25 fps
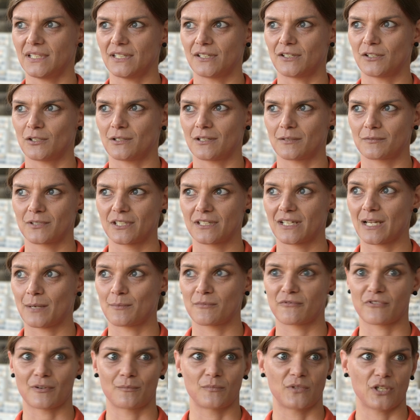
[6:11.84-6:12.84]
You know, you
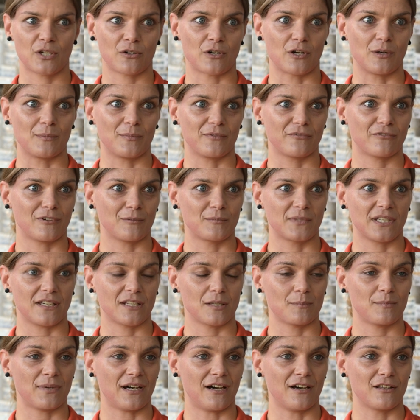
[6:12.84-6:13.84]
come from Europe, from the
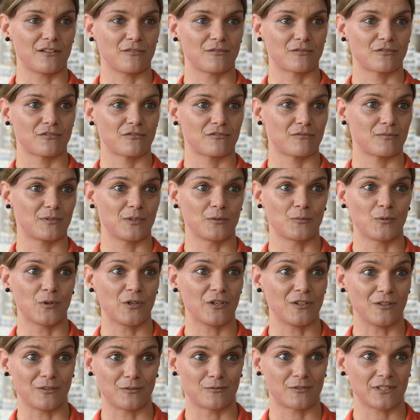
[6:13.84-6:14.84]
other part of the
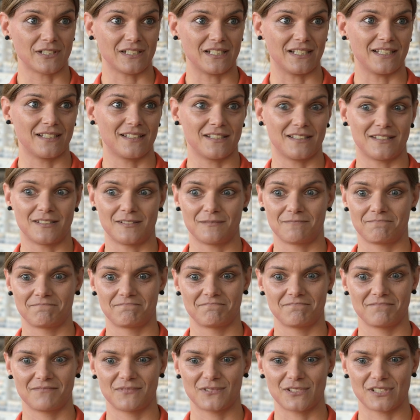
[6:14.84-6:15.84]
world, really, and
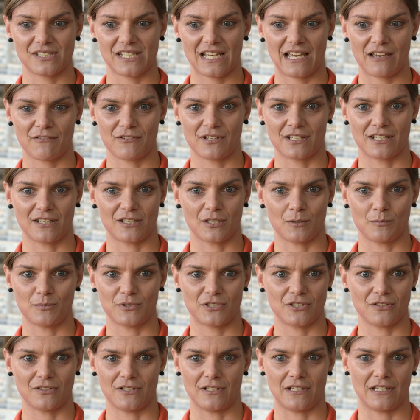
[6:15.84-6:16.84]
just having that
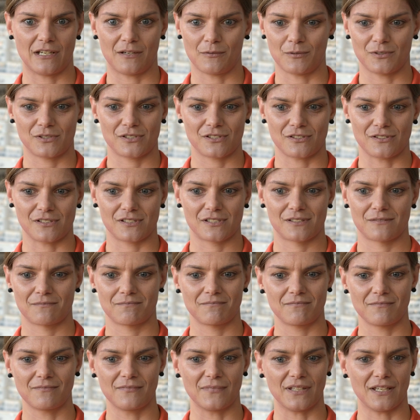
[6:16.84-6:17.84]
opportunity, I was just,
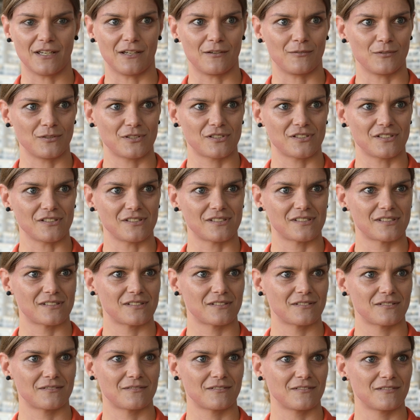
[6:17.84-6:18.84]
yeah, I was just
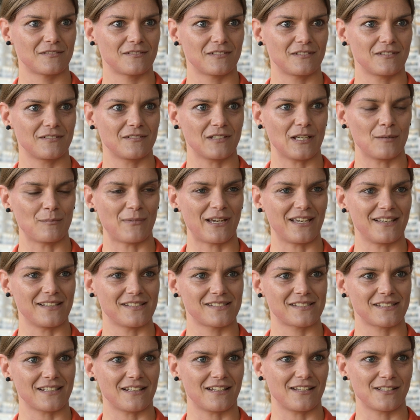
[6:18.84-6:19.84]

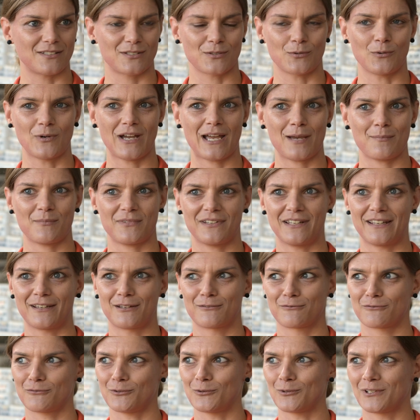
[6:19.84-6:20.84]
amazed that it's all happening
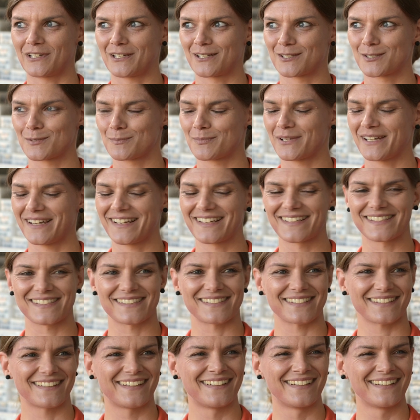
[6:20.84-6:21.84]
and falling into place.